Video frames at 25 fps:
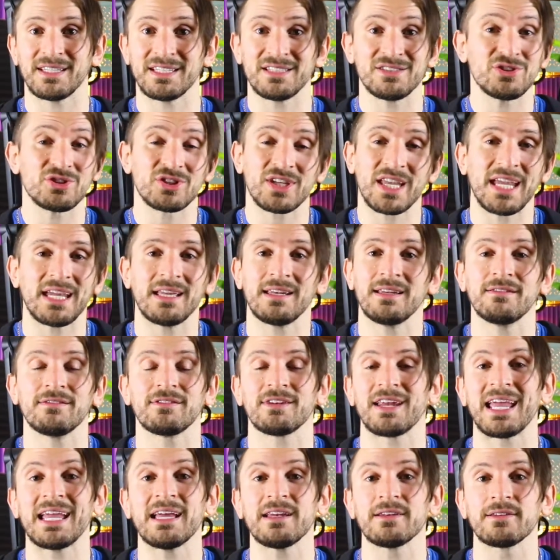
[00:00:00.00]
just can't
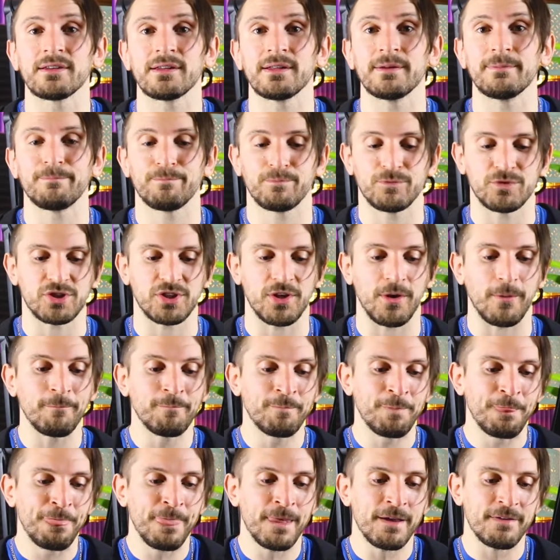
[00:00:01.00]
even handle it. So
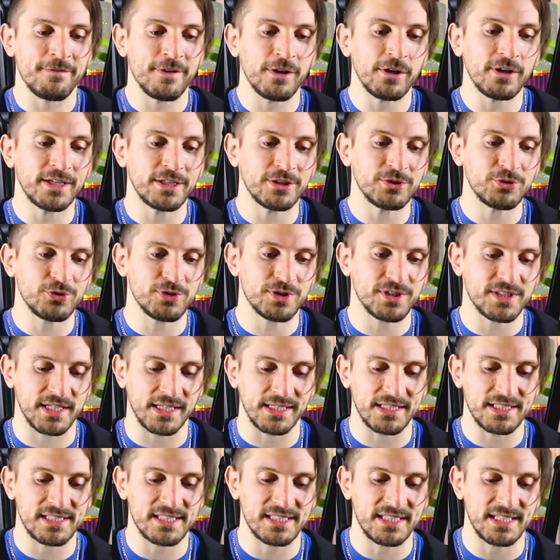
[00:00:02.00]
very
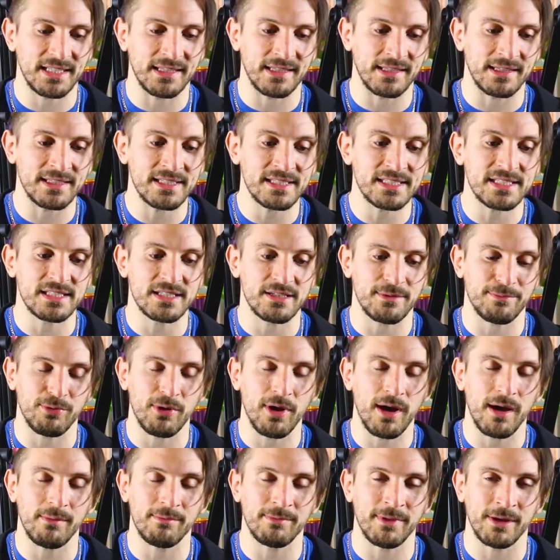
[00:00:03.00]
interesting to see that this is a
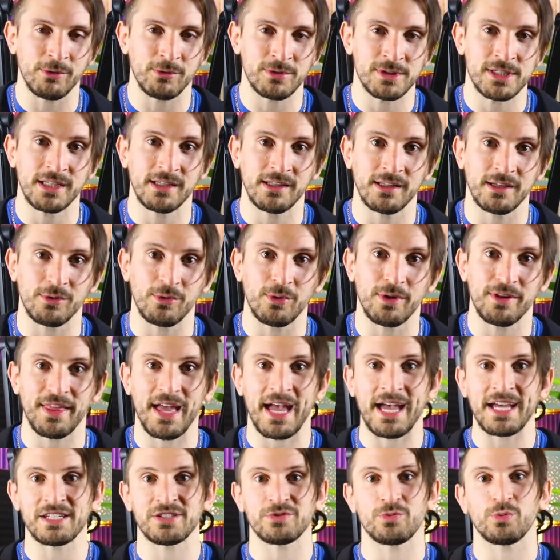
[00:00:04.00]
problem that we're dealing with
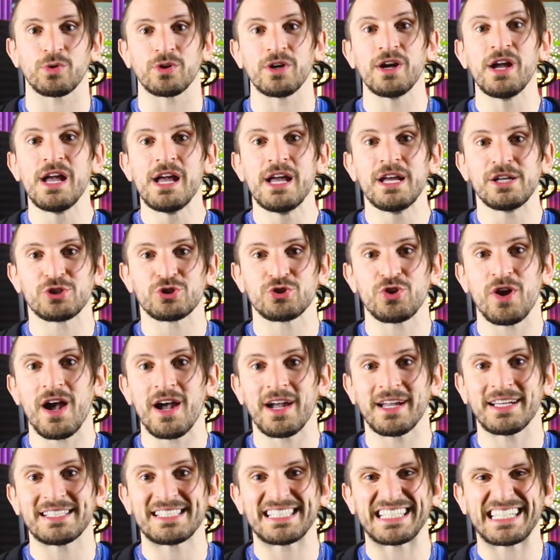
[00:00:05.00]
as we're
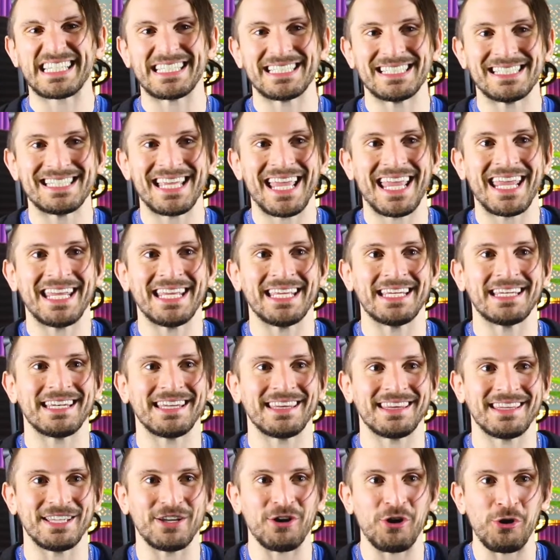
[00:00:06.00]
trying to
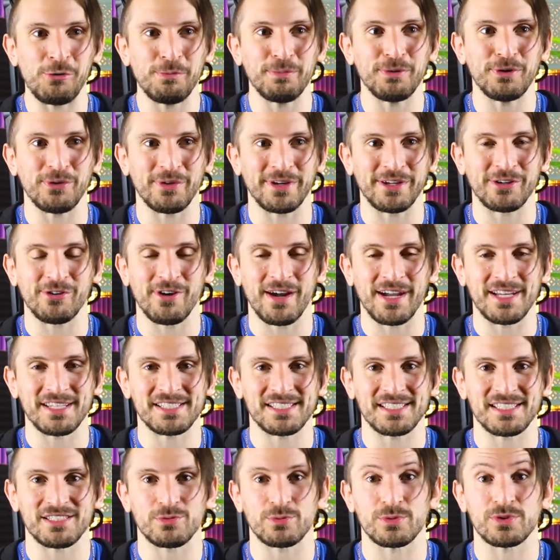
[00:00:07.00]
contain the opioid
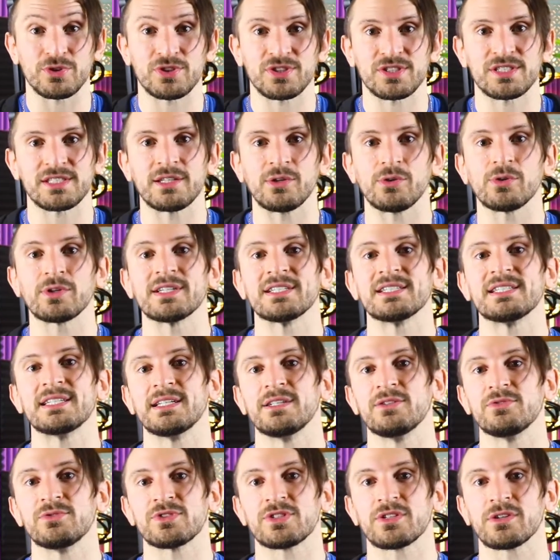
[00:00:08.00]
crisis, which still
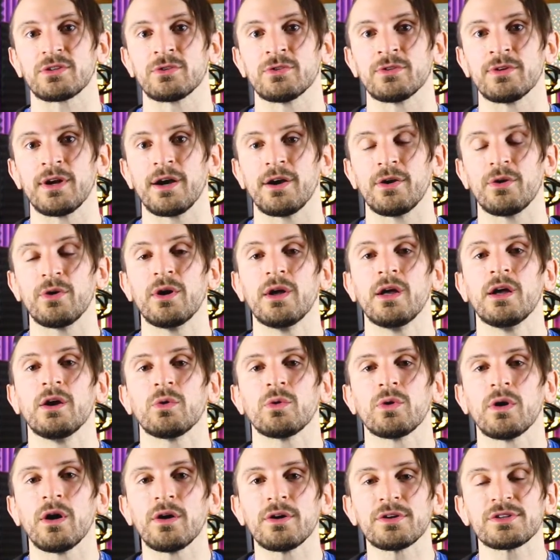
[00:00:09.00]
continues to grow.
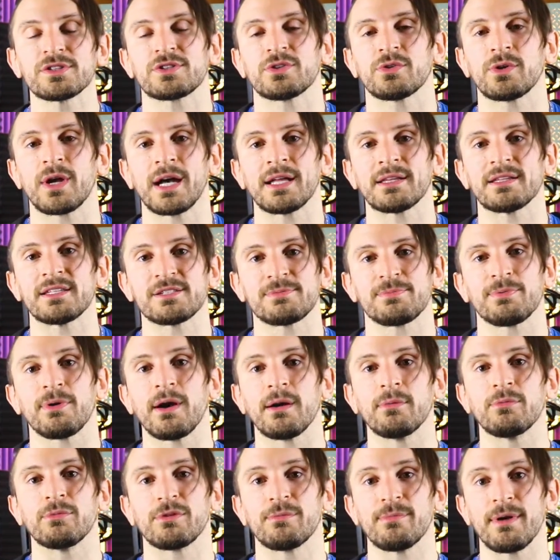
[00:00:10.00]
We're also got this
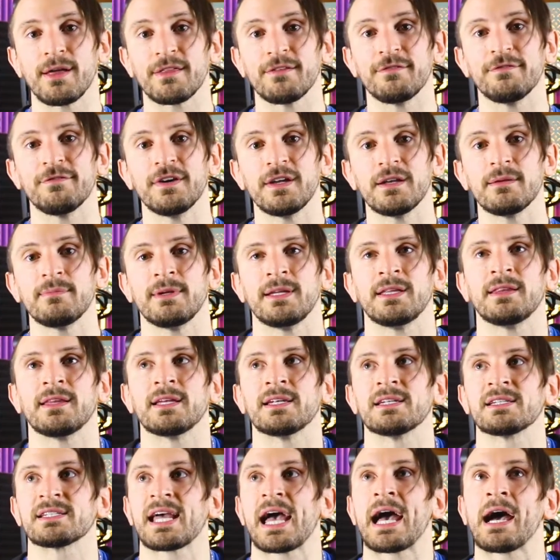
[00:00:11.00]
problem with methamphetamine
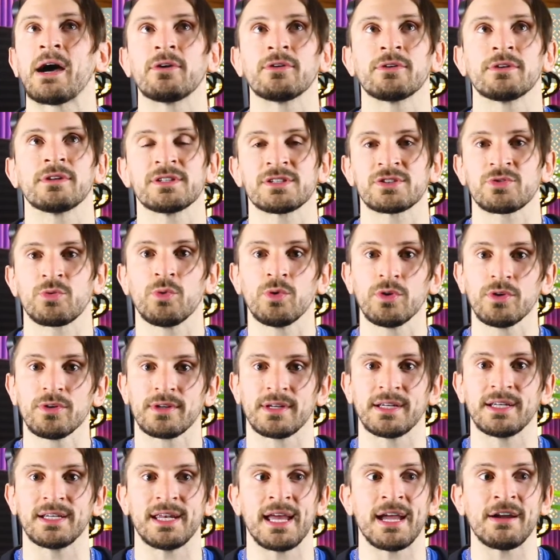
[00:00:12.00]
that is out of this
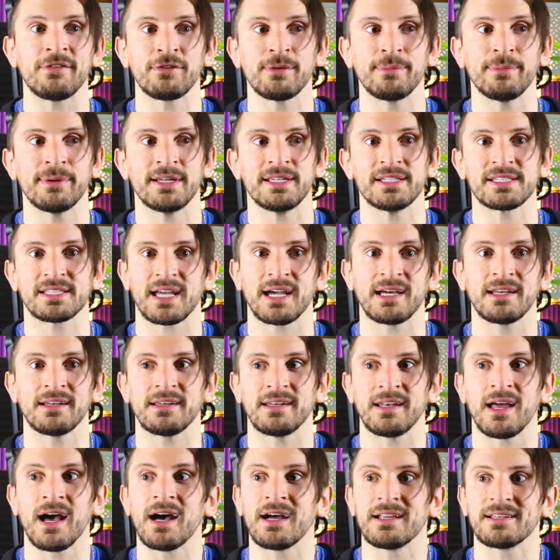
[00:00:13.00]
world, and everybody's kind
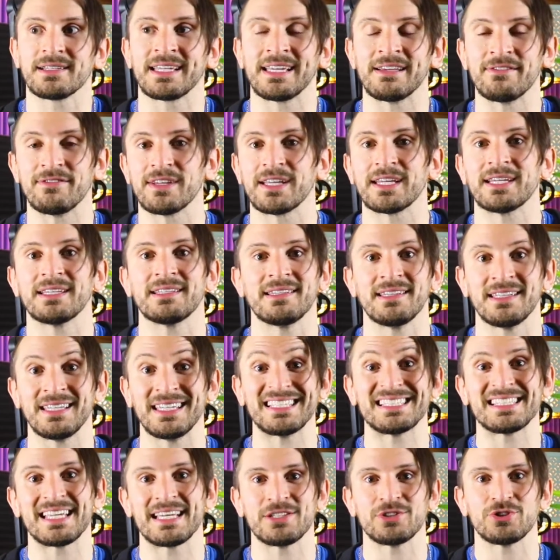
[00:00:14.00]
of not giving it the
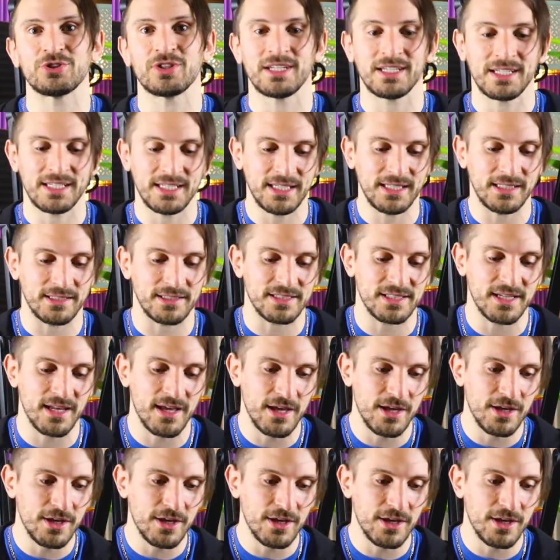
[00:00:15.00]
attention it needs.